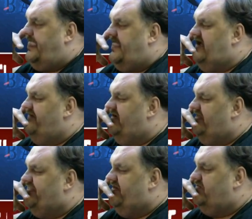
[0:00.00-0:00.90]
Have I
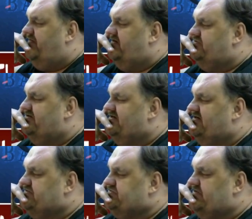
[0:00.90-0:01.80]
thought about doing
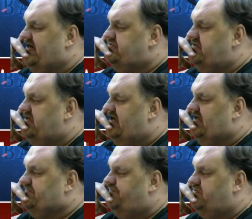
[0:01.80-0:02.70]
any strategy
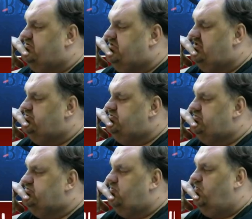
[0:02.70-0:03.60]
guides for
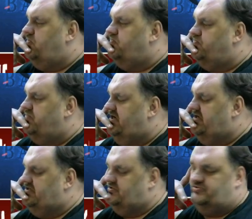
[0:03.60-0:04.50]
dungeons or
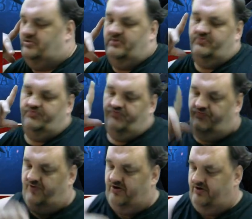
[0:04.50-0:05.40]
raids?
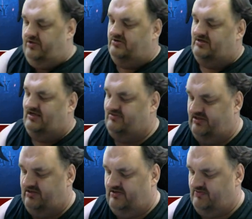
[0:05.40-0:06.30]
Very good
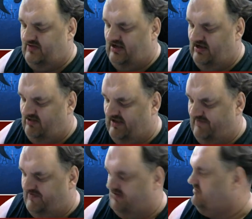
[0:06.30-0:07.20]
idea. I'll
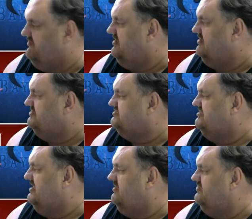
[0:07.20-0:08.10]
add that to my list
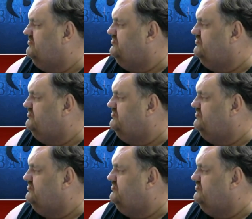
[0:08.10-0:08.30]
now.